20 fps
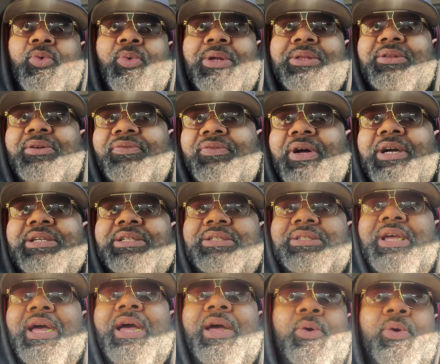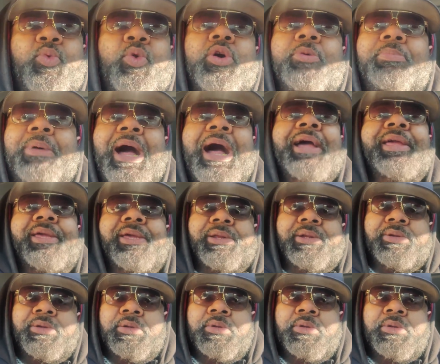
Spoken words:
what the fuck is that? And walk by it.